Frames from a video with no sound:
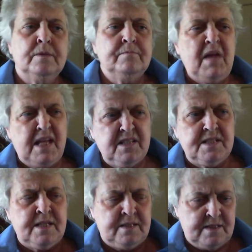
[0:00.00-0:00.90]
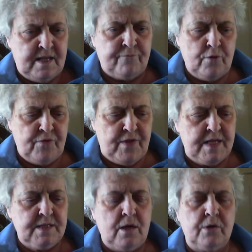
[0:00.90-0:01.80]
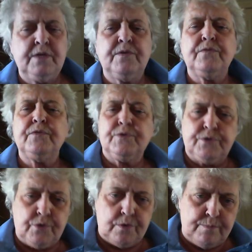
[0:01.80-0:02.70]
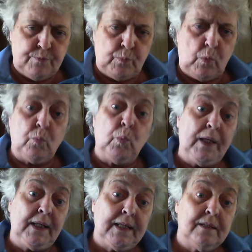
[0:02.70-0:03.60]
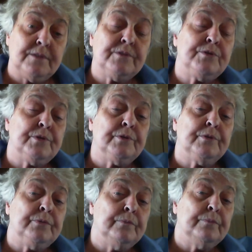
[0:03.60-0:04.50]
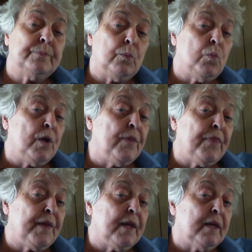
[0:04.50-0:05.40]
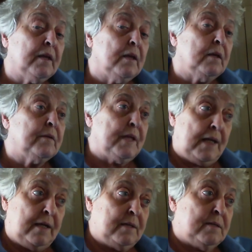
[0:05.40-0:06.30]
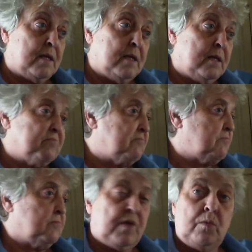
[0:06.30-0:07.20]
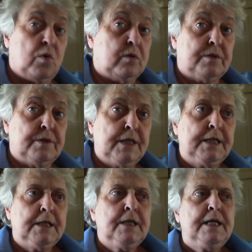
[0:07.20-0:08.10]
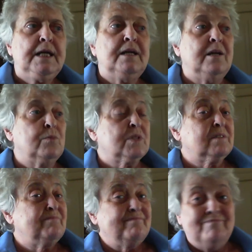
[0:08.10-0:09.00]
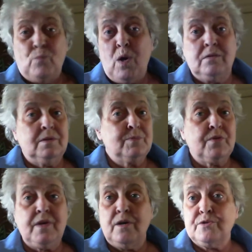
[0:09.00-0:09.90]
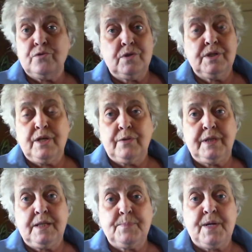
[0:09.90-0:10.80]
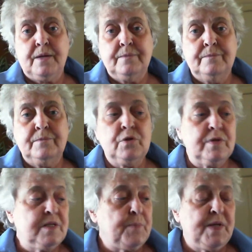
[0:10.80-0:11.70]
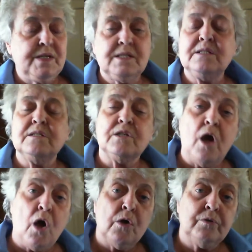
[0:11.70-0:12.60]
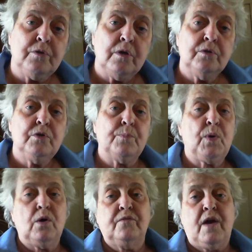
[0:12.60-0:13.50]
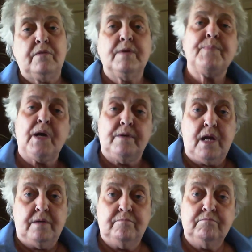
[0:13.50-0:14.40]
Had several things on it that the Serbs were willing to do, but one thing, the last thing, they weren't. It was, "Welcome to the Austro-Hungarian Empire. Your independence is gone. You're part of our empire now."